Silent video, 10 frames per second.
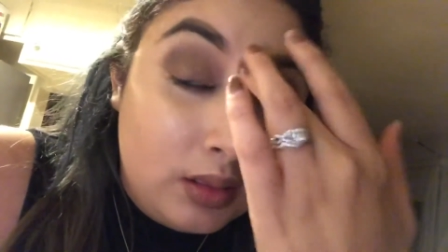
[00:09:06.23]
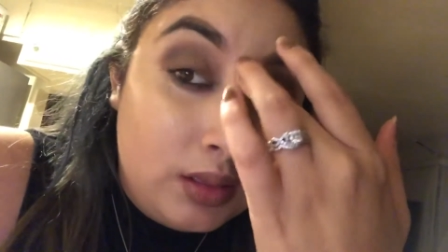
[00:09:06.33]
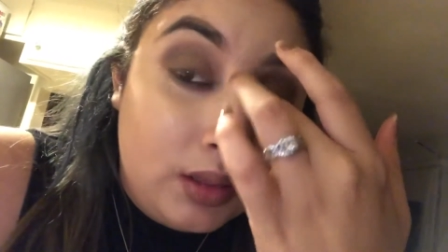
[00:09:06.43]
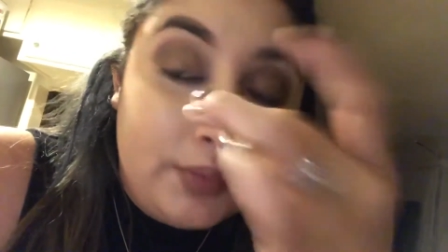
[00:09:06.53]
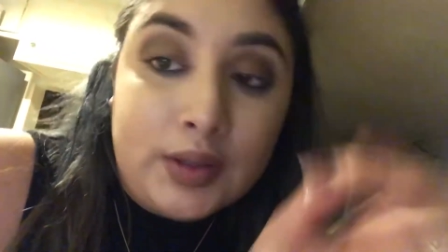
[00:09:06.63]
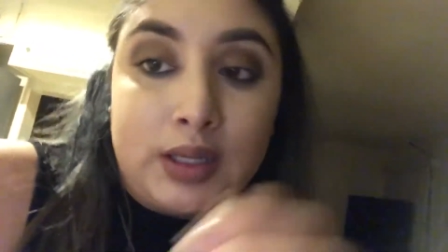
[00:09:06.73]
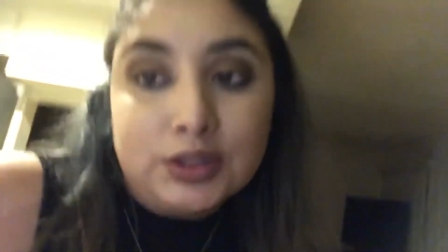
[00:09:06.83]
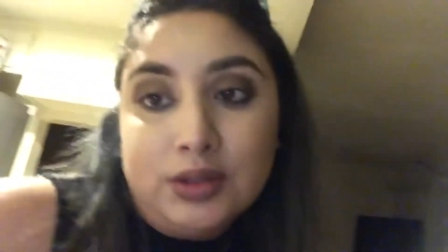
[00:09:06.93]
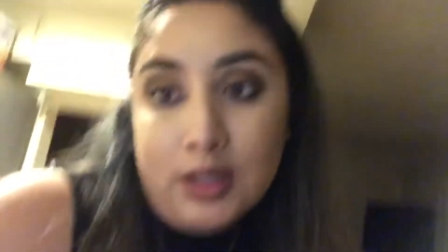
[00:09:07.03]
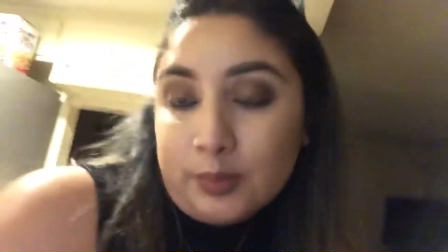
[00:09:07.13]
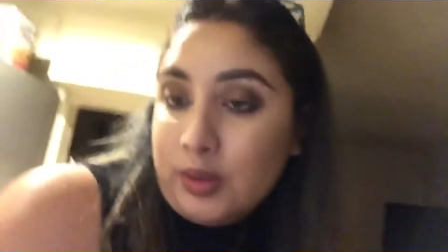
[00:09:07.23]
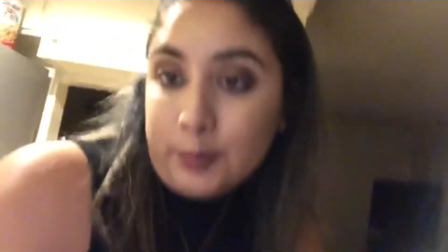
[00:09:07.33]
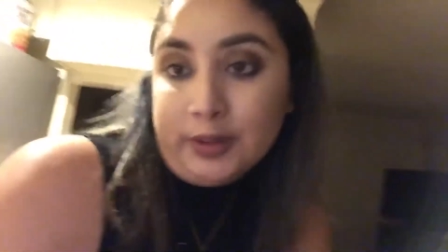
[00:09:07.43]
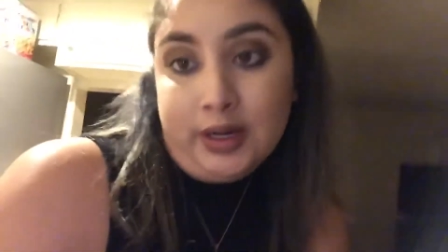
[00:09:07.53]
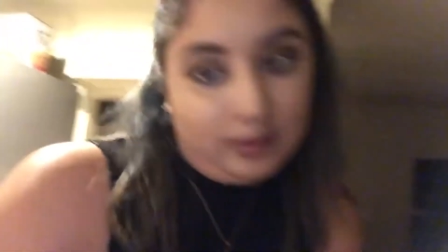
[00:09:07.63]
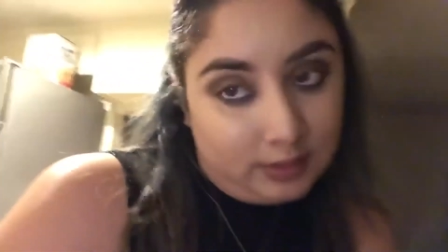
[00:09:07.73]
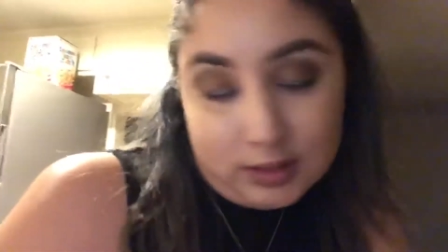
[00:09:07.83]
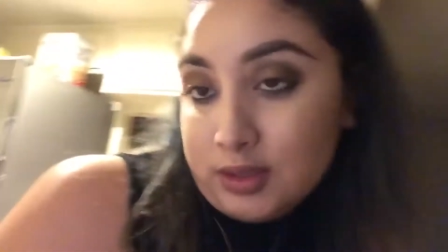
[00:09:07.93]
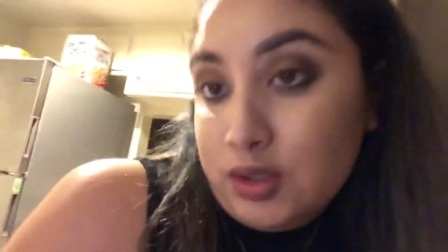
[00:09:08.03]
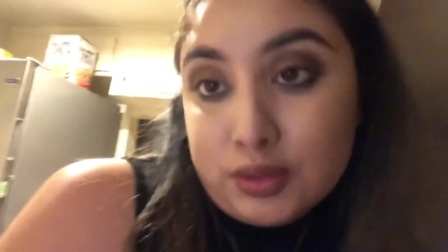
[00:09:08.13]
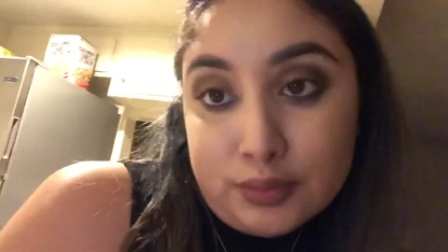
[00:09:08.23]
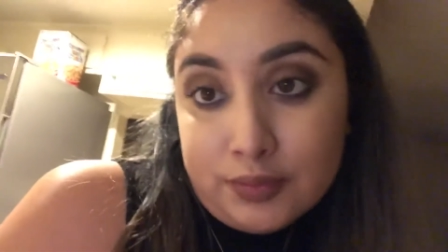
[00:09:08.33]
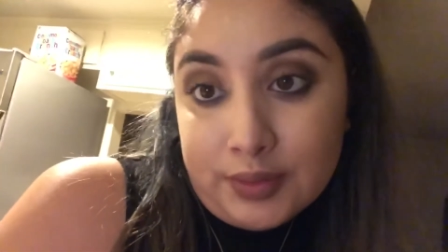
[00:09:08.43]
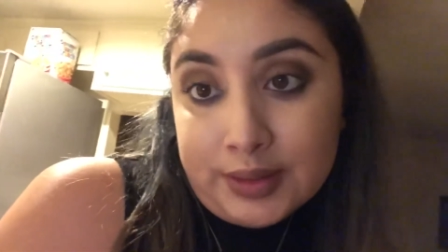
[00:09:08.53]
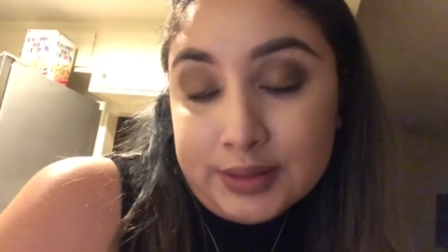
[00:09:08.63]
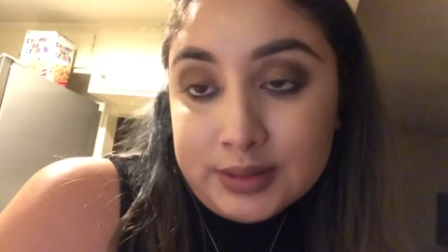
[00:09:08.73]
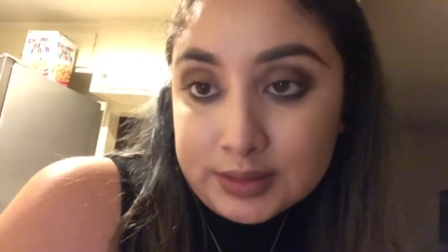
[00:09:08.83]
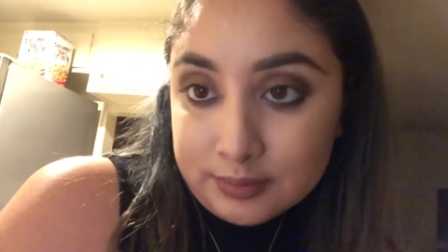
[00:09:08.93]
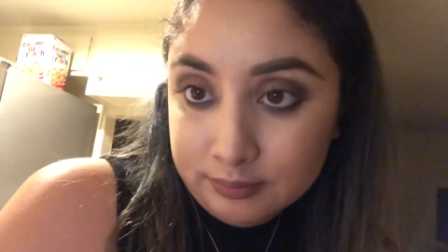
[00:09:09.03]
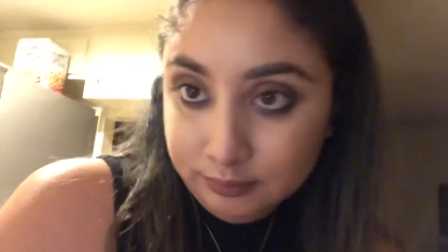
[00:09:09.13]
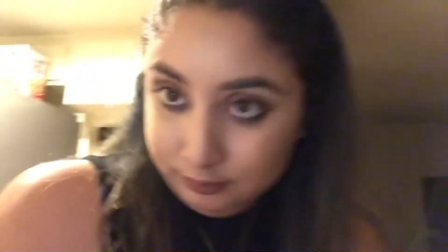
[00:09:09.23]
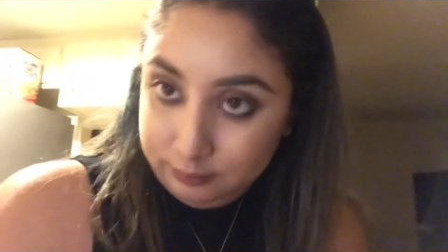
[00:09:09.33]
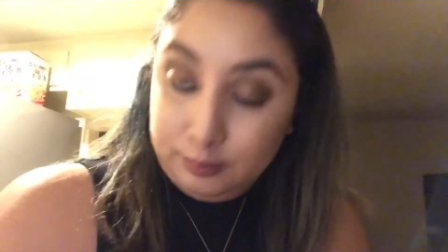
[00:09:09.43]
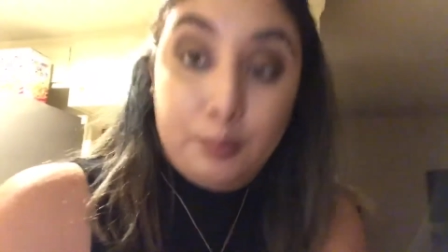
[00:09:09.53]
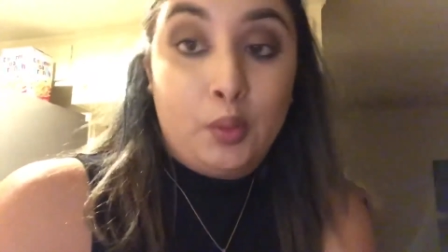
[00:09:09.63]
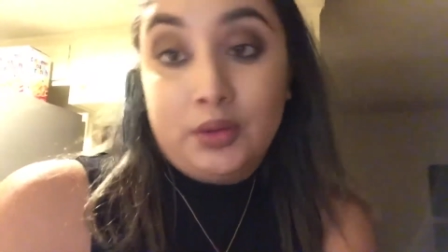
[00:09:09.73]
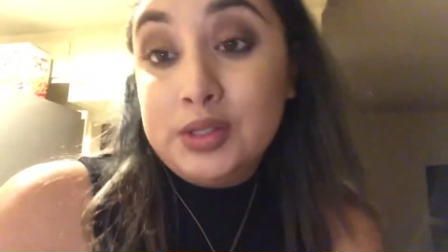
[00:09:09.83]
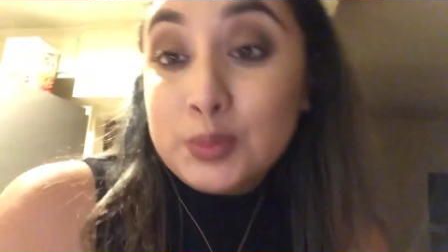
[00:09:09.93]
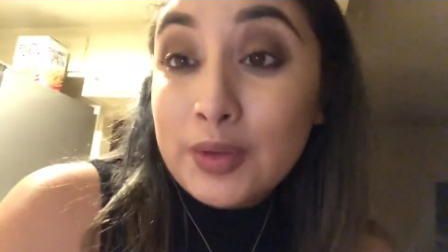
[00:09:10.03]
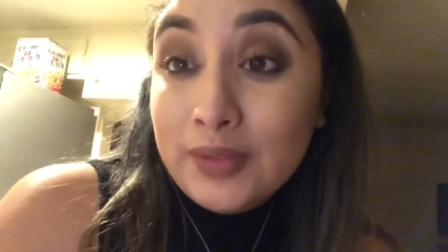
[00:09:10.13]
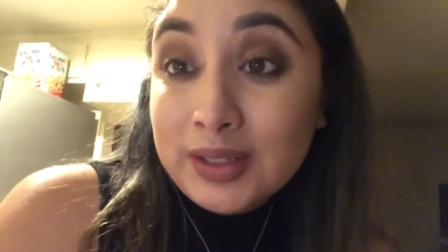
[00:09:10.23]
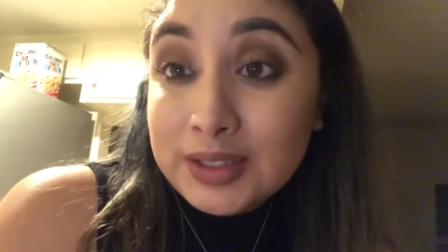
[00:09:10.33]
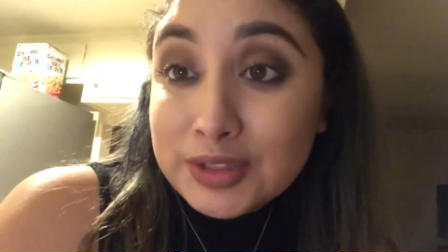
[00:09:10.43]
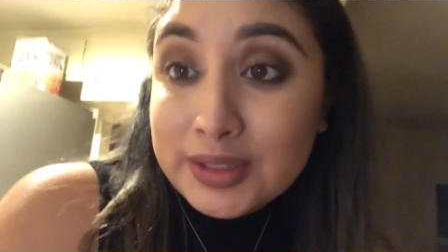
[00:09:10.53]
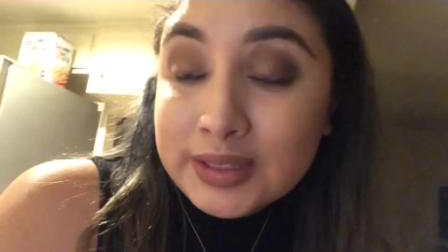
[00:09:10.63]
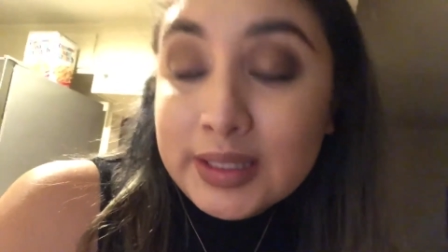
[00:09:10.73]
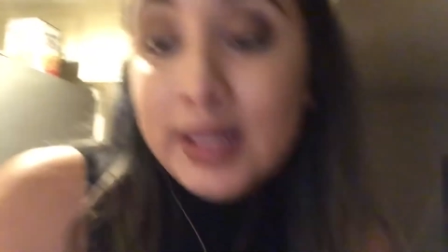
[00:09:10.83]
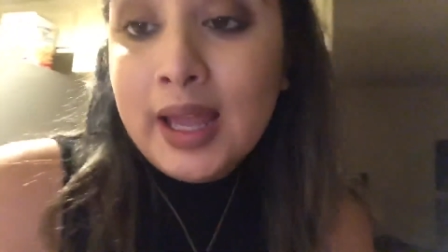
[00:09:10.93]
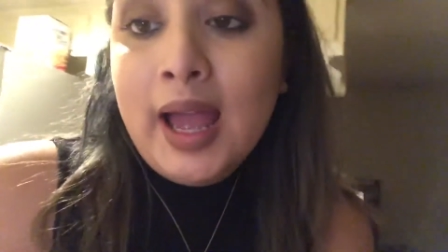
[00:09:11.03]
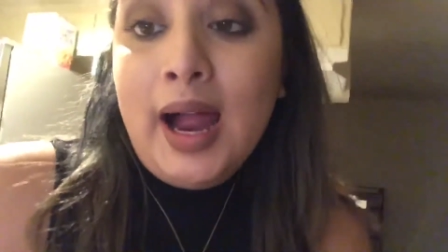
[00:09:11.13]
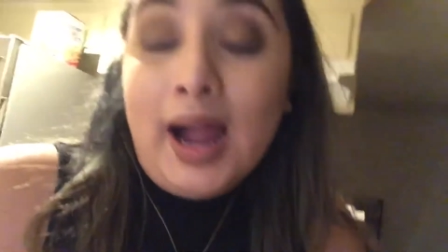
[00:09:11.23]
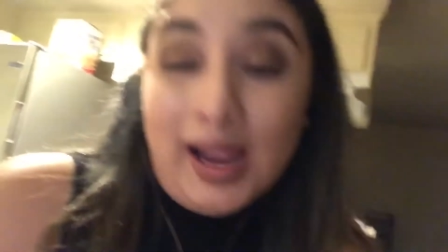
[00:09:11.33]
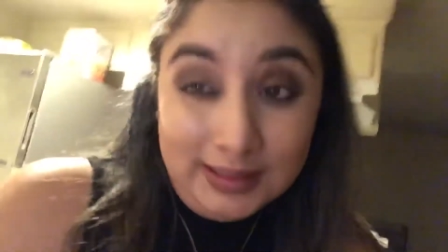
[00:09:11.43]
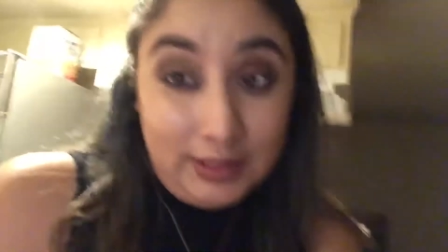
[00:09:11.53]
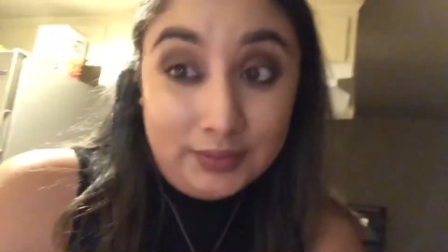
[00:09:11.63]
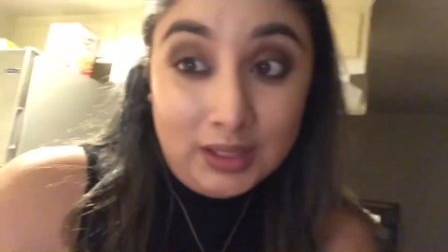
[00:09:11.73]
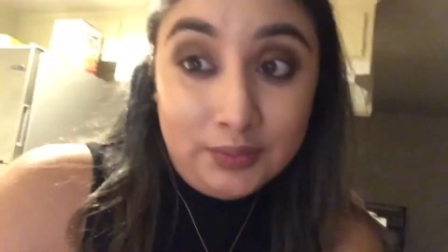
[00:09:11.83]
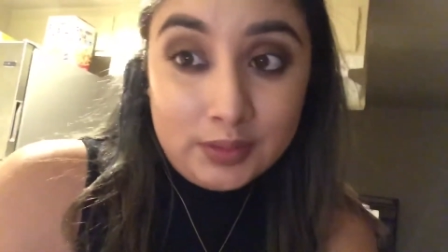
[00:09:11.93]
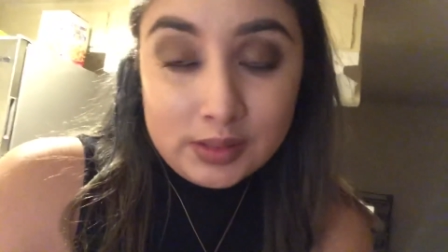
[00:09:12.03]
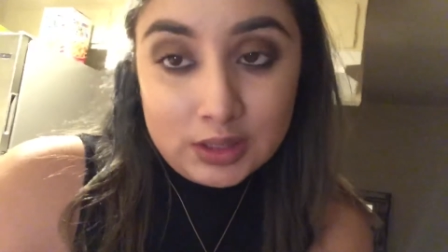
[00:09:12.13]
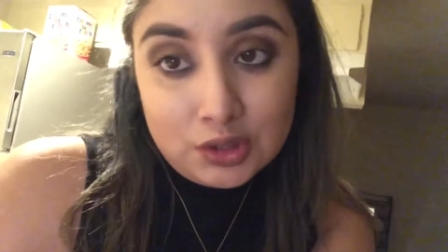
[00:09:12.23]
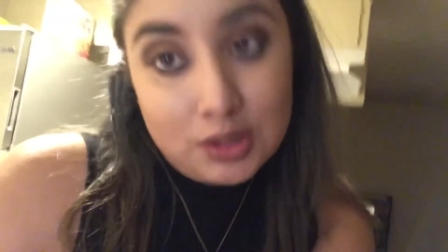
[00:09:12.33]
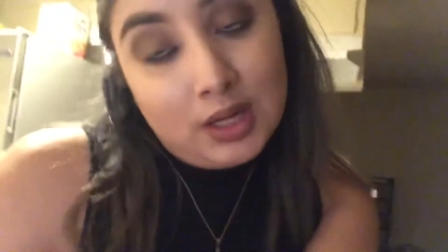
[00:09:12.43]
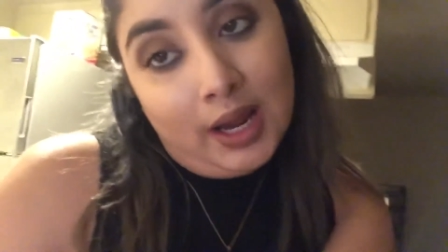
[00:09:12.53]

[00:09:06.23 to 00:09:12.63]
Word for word: The foundation that I'm wearing right now is the Too Faced Born This Way foundation. I love that foundation.